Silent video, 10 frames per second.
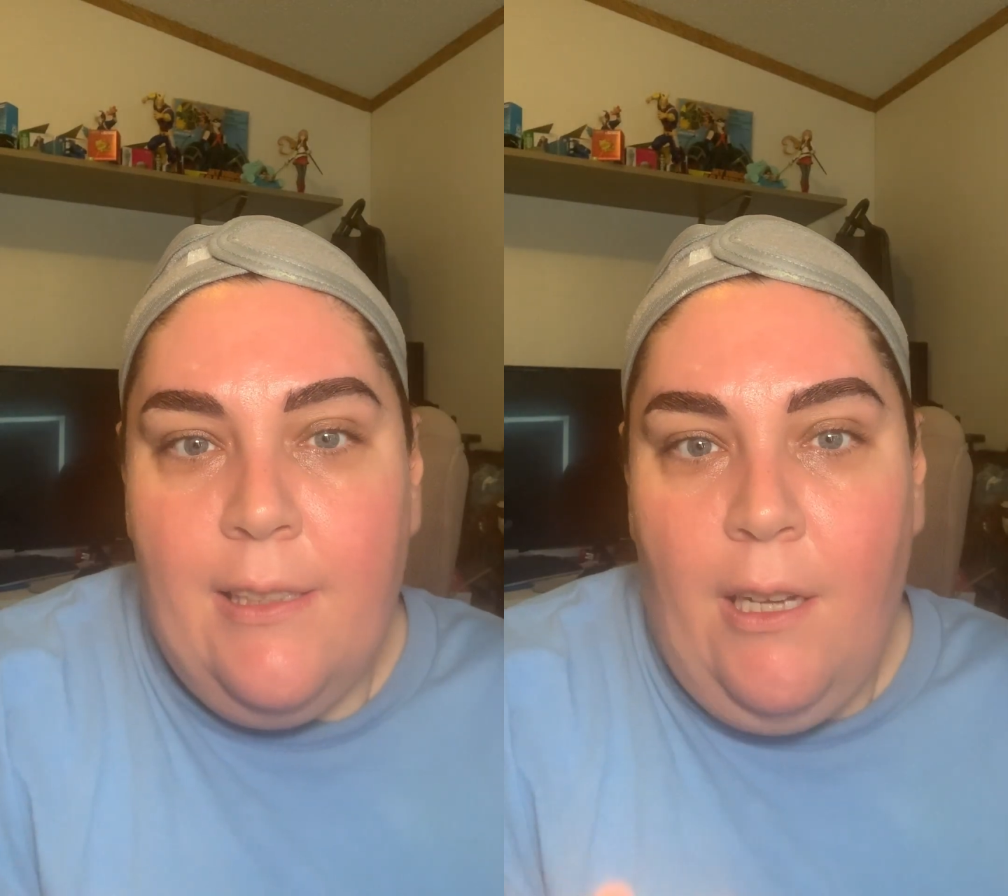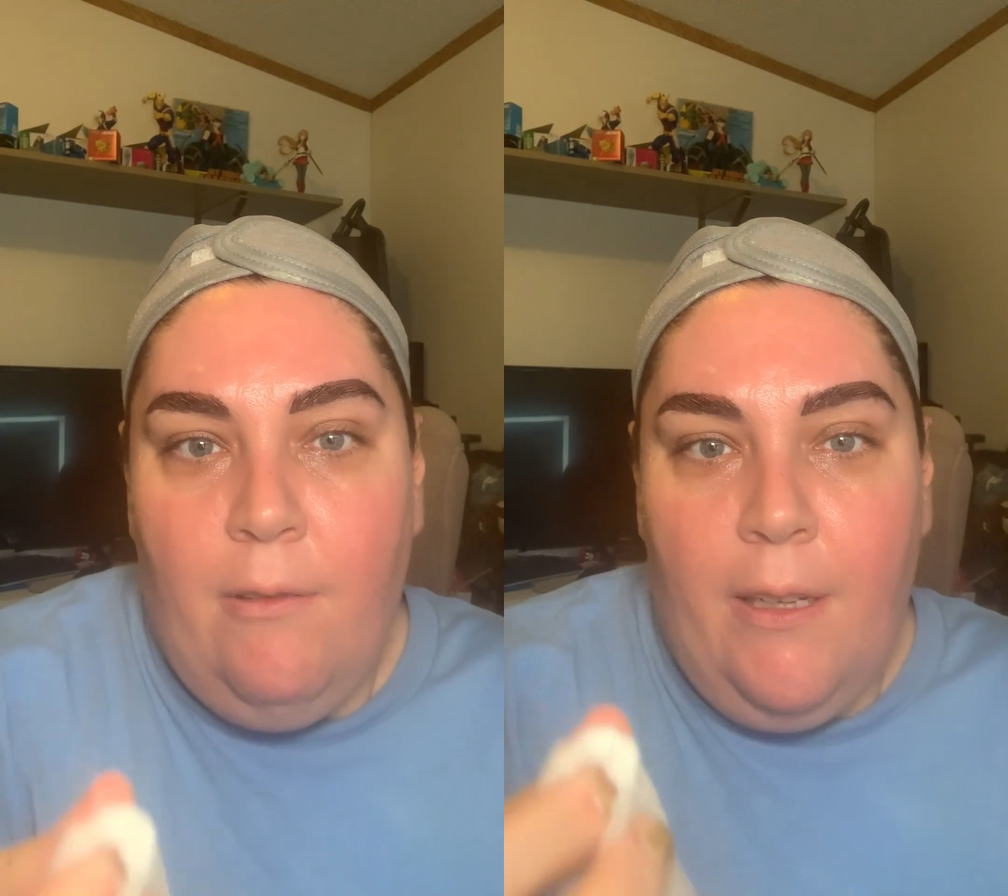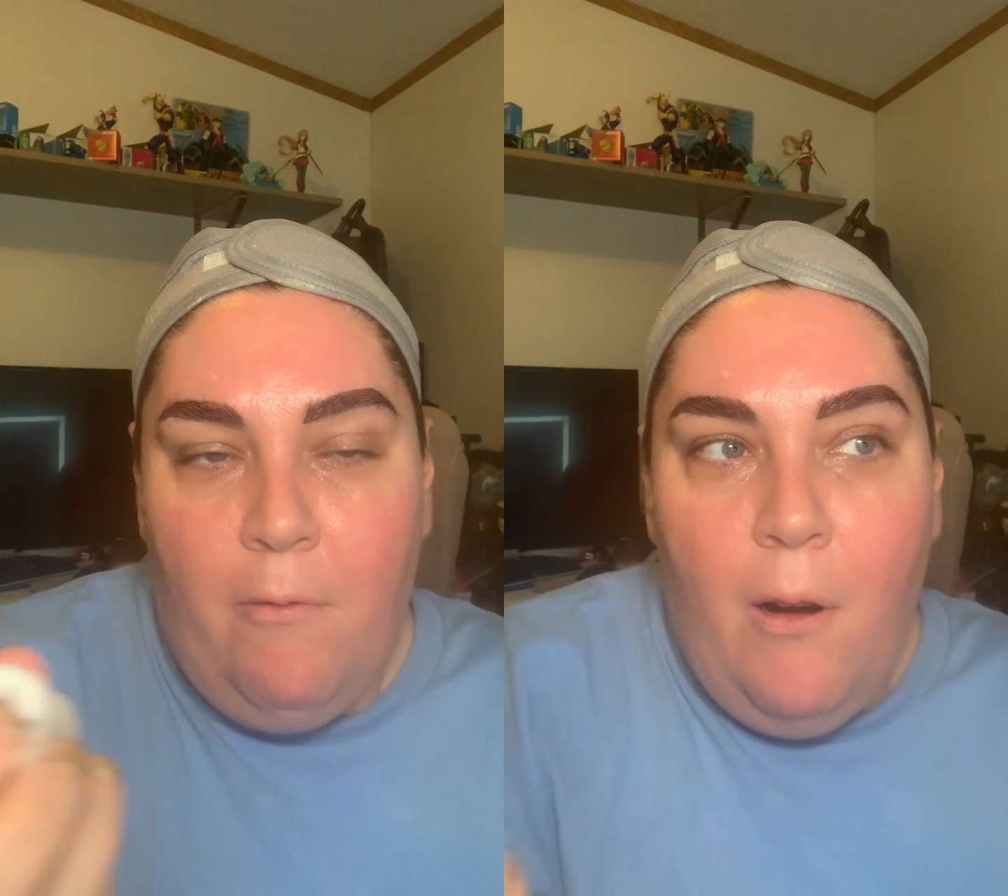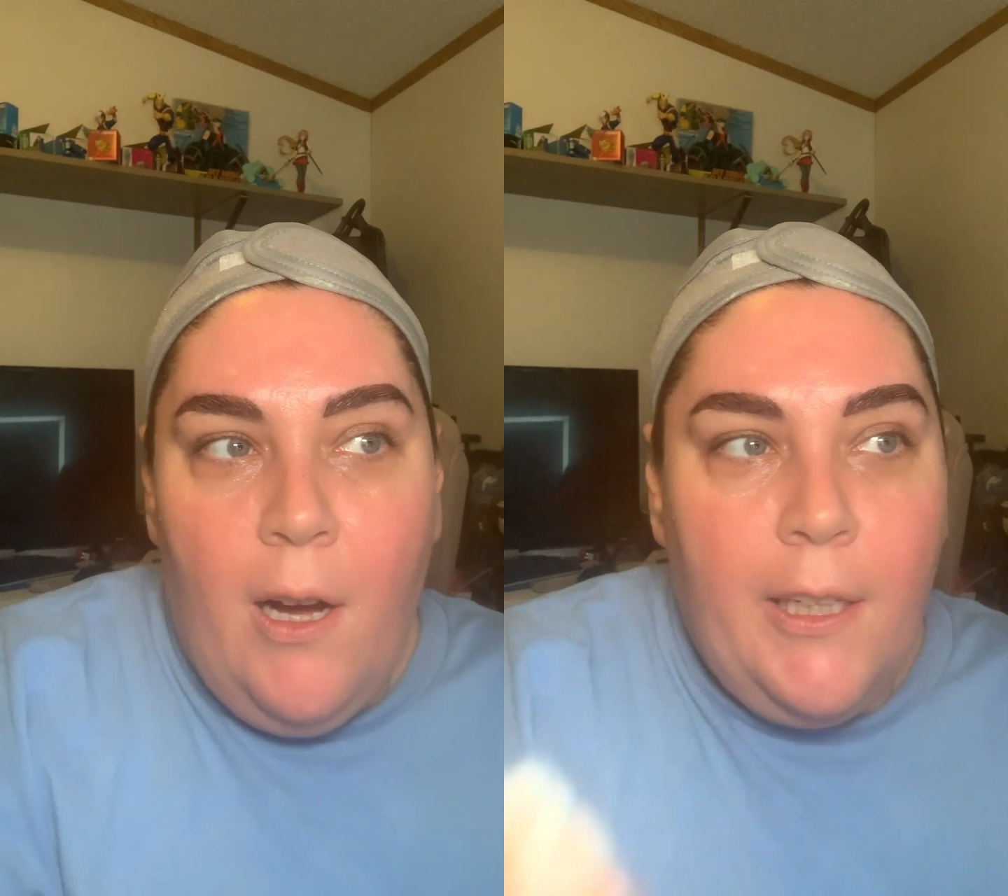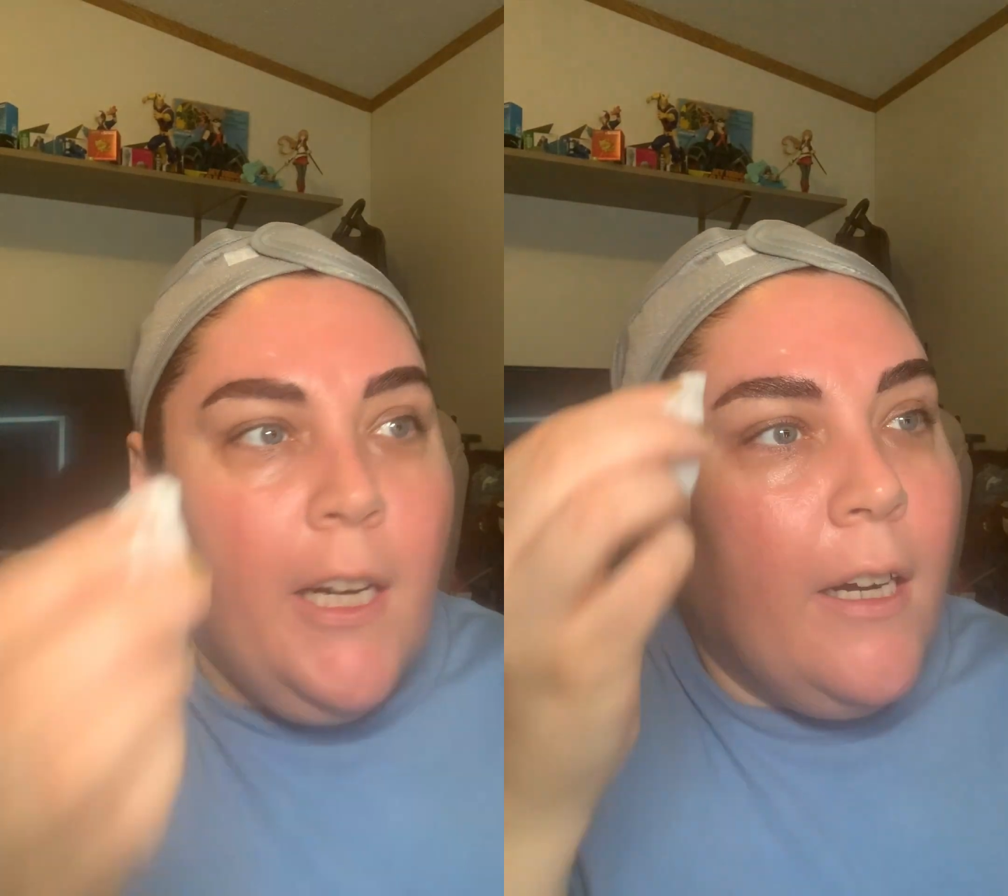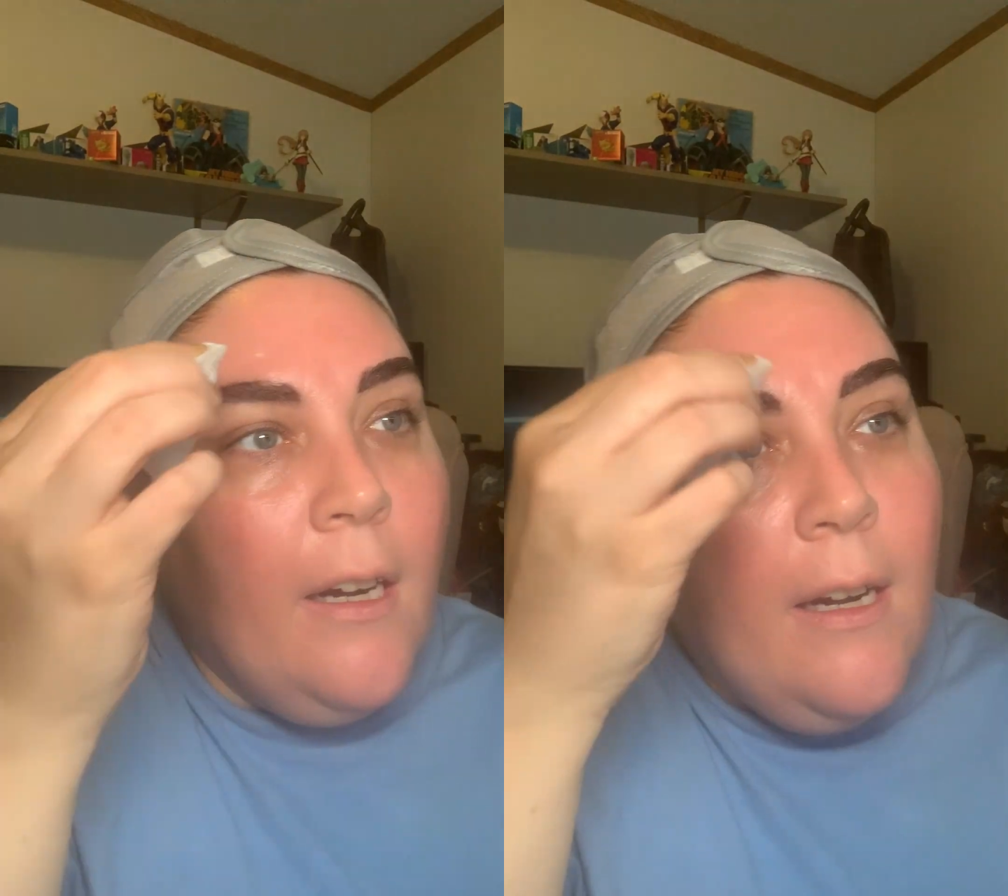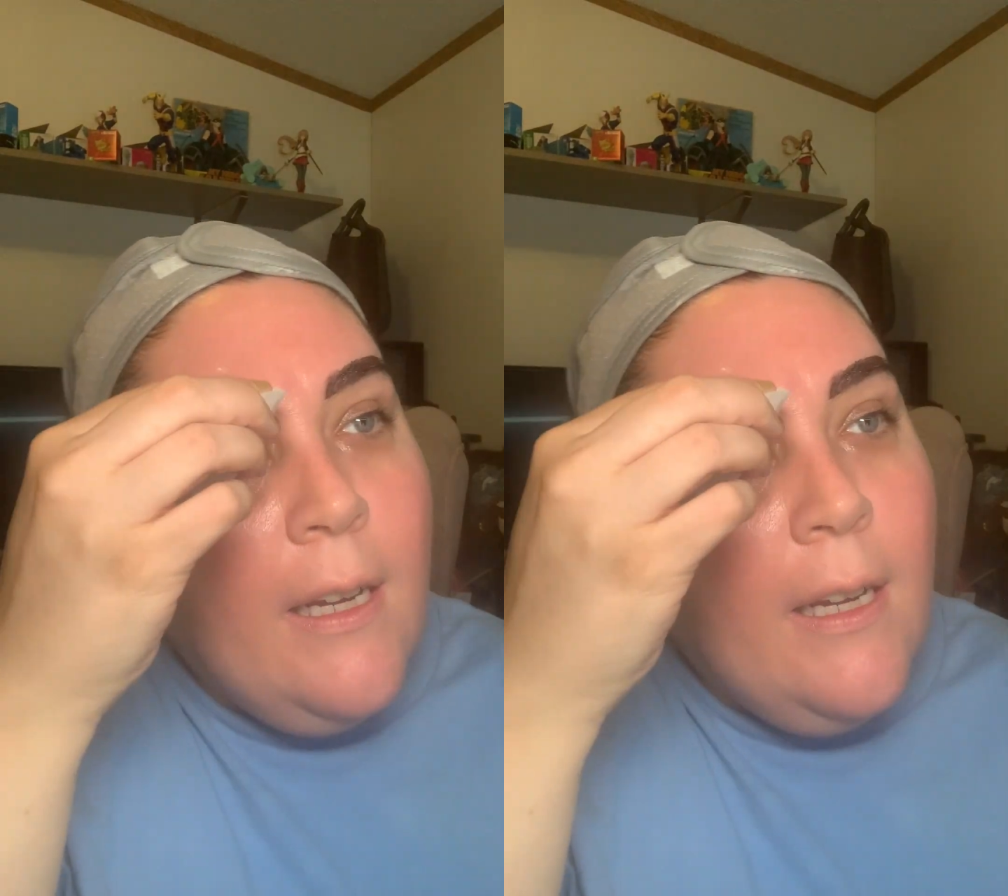soaked in water,